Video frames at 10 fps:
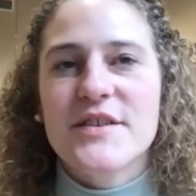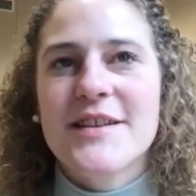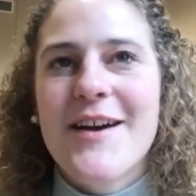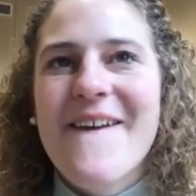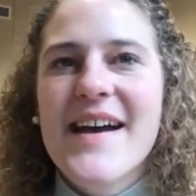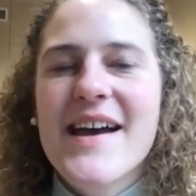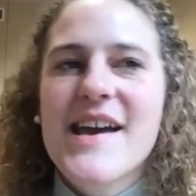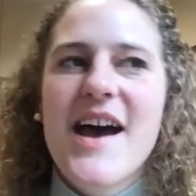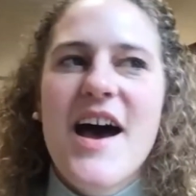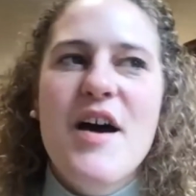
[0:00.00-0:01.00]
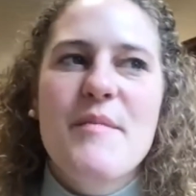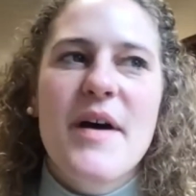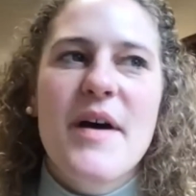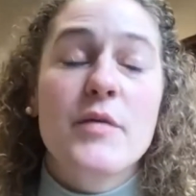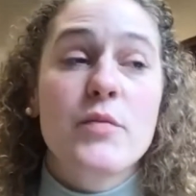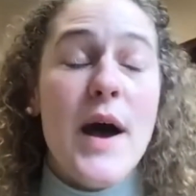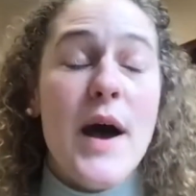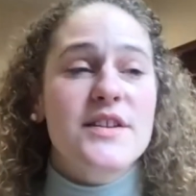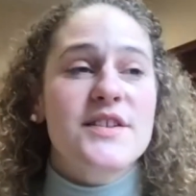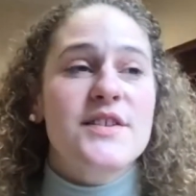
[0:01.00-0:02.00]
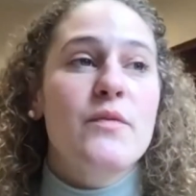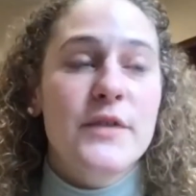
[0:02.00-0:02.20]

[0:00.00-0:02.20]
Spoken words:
So, so